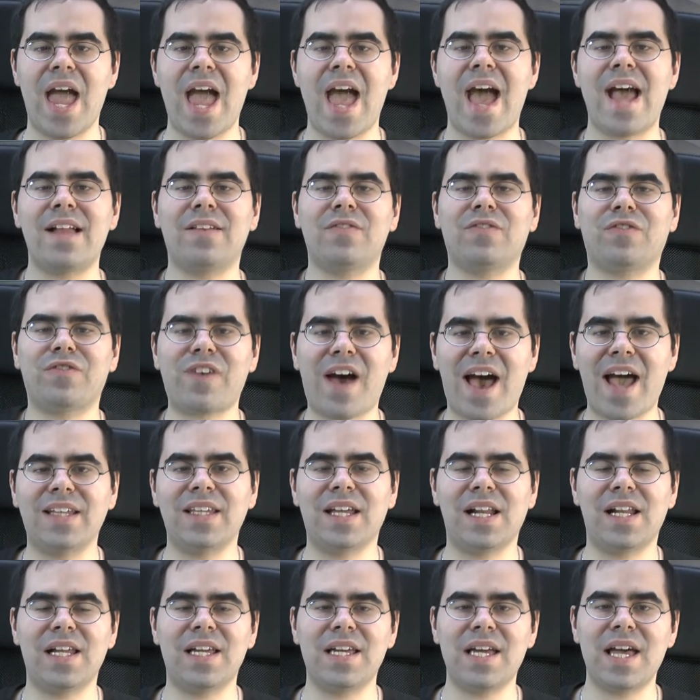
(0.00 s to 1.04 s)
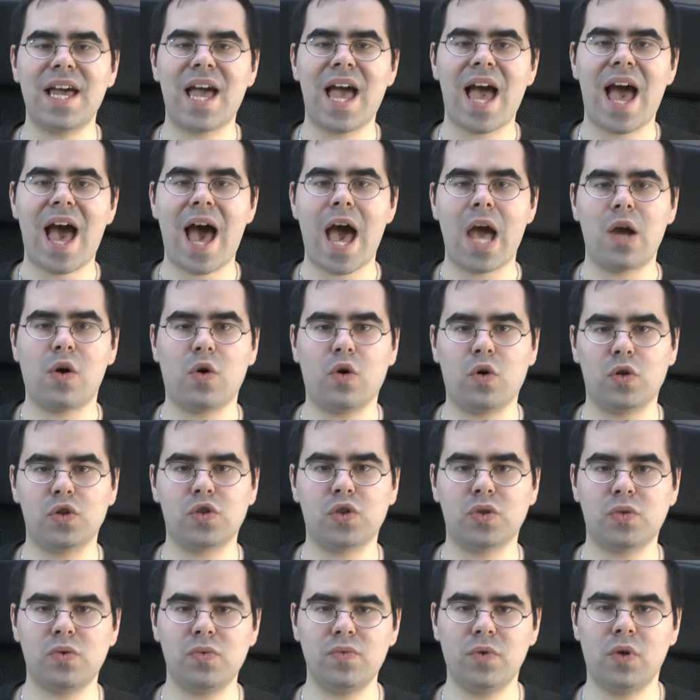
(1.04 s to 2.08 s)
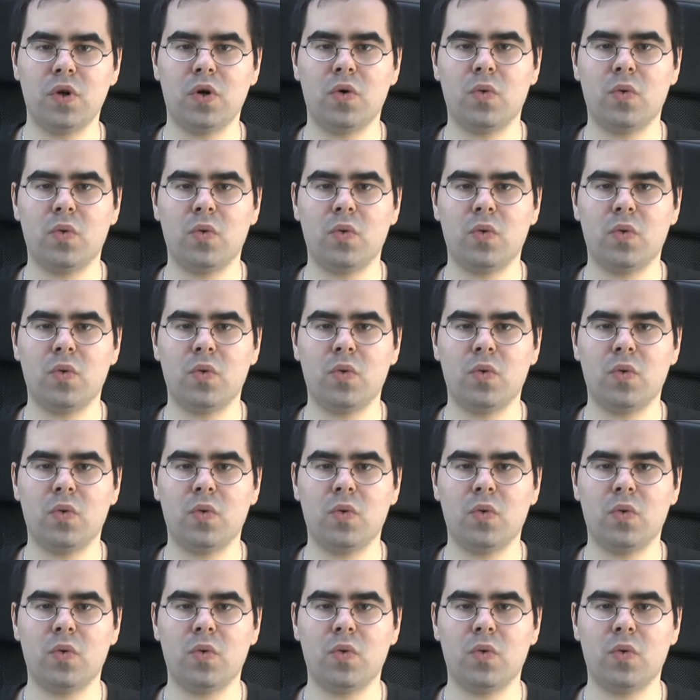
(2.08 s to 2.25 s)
And finally, I also